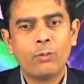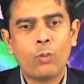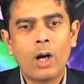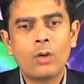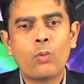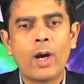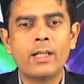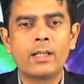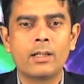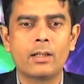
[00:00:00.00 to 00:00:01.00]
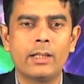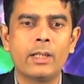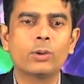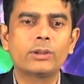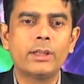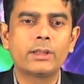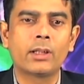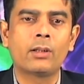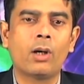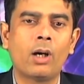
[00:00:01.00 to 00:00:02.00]
worldwide
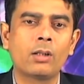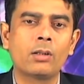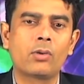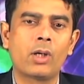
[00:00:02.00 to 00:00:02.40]
negotiation on